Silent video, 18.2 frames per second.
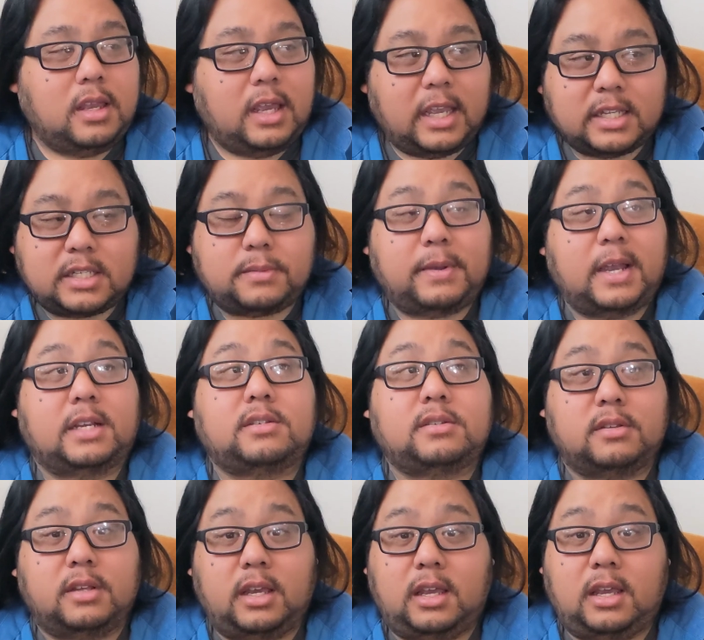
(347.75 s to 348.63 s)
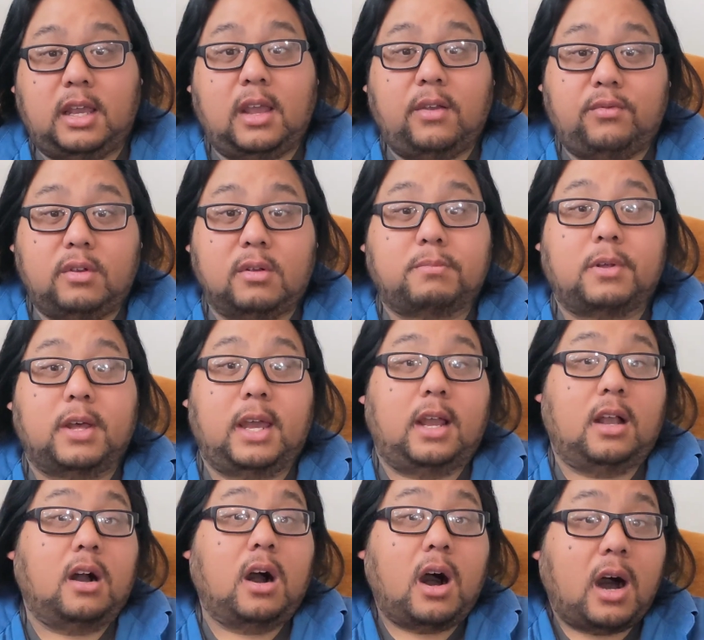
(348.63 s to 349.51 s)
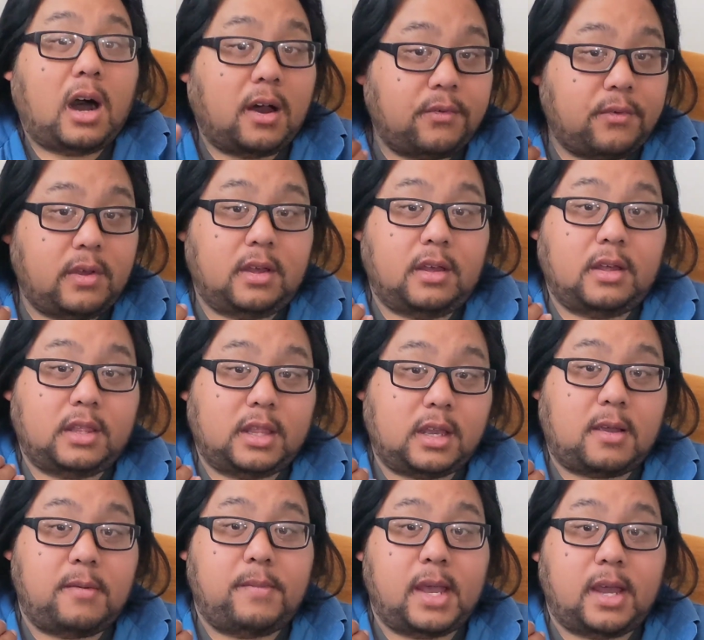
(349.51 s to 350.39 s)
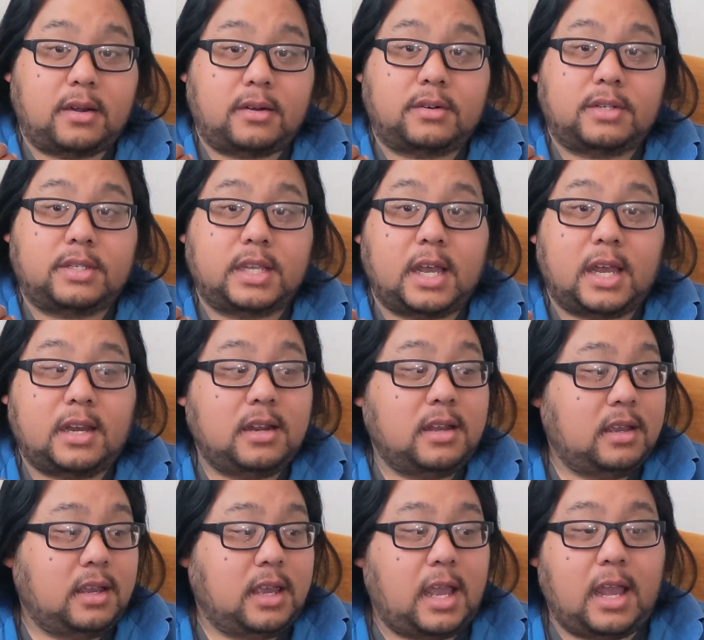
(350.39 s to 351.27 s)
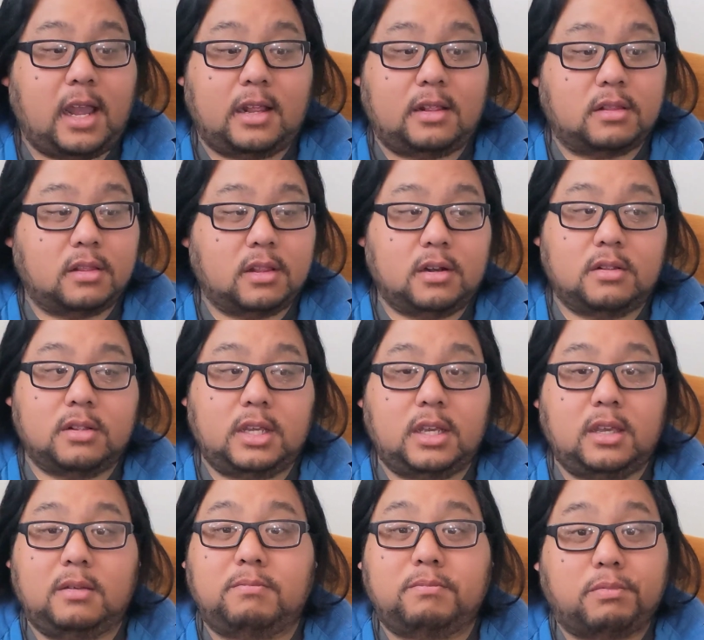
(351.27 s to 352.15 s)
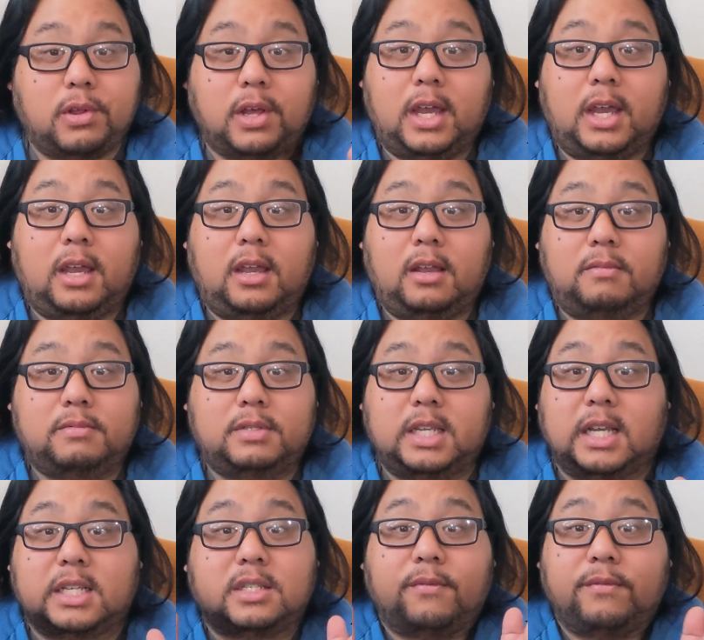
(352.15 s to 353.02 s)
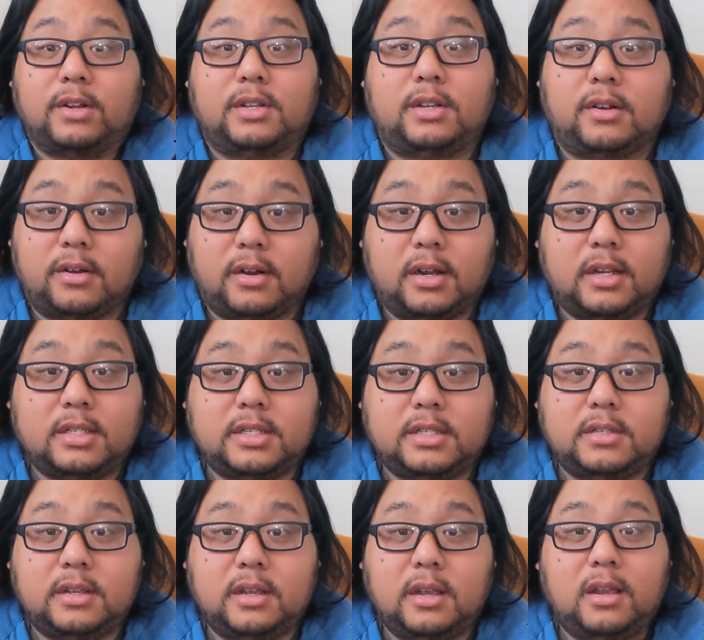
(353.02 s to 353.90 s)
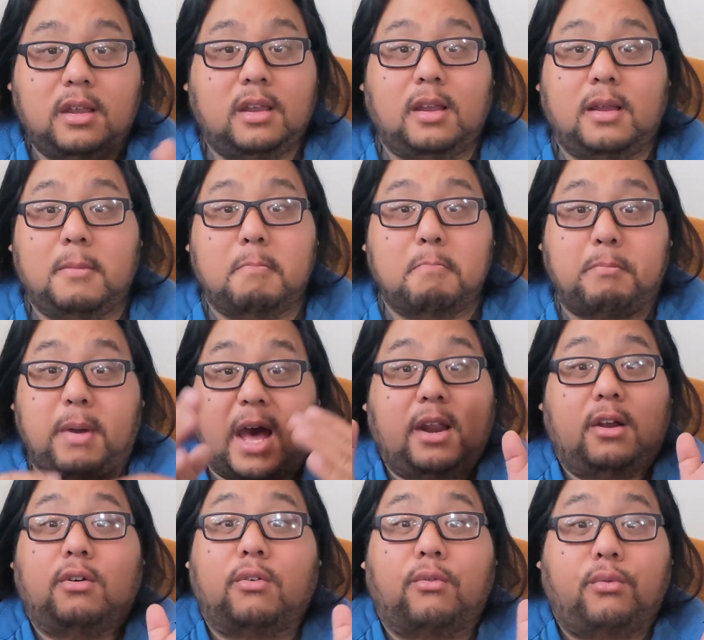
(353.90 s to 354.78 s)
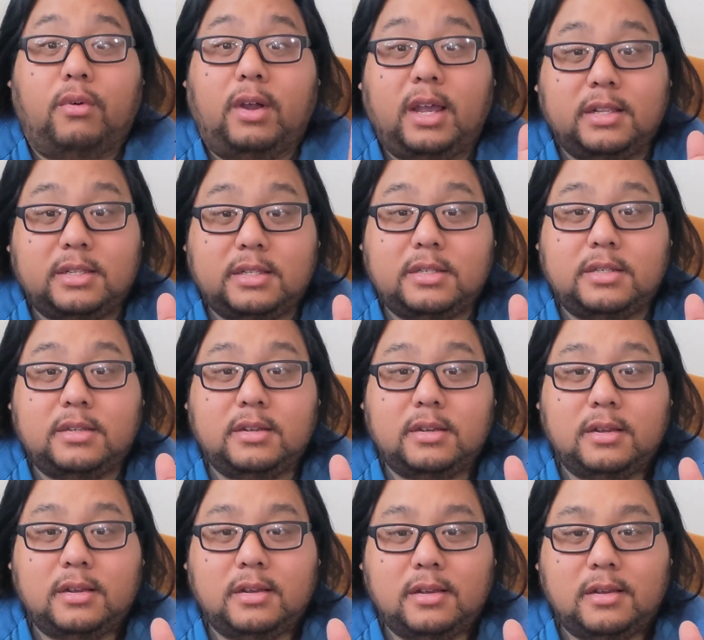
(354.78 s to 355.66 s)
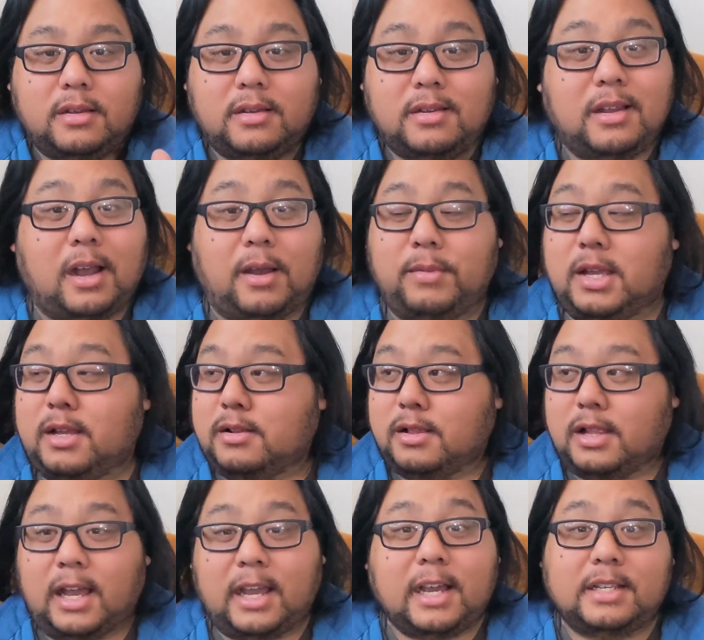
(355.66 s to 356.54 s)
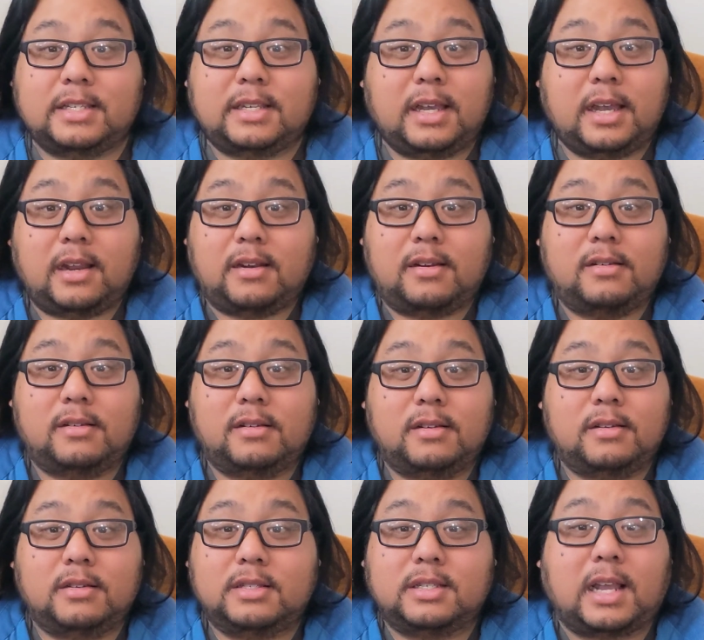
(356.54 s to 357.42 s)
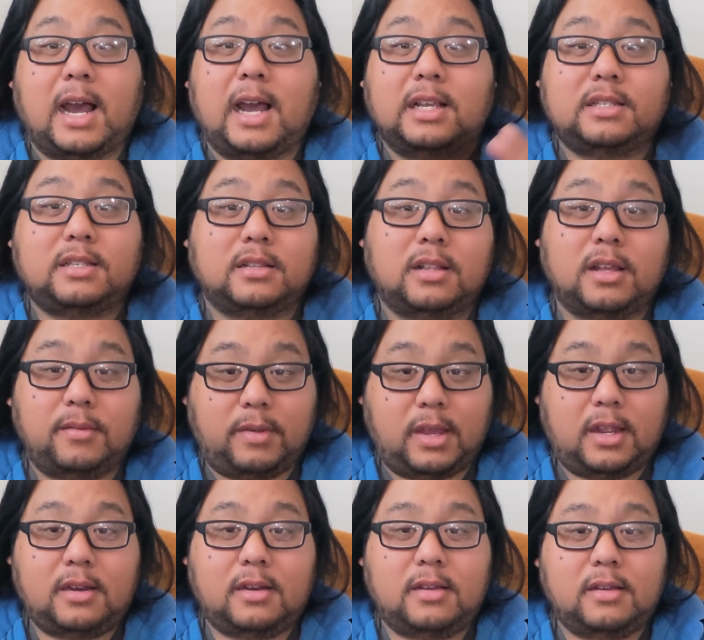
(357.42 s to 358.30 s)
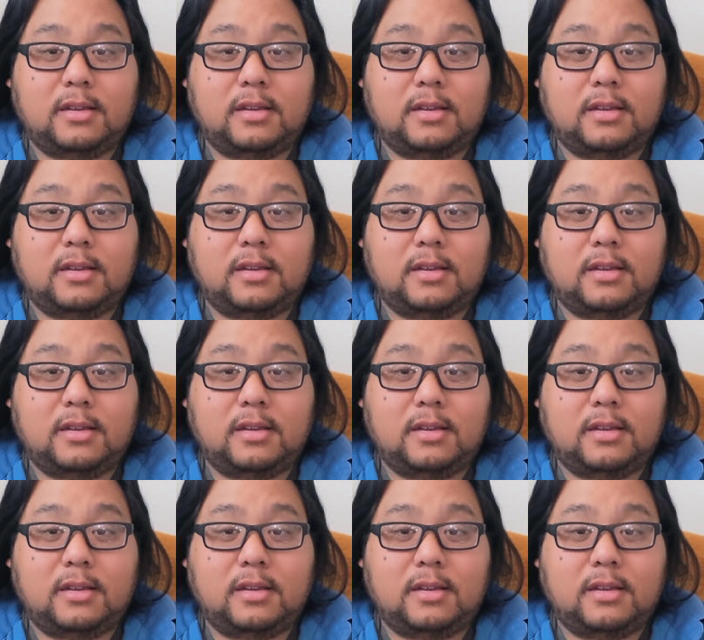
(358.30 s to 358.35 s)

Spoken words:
Especially if you're playing off the commander set and literally play Test of Endurance, Battle of Wits. I mean, like I said, sky's the limit.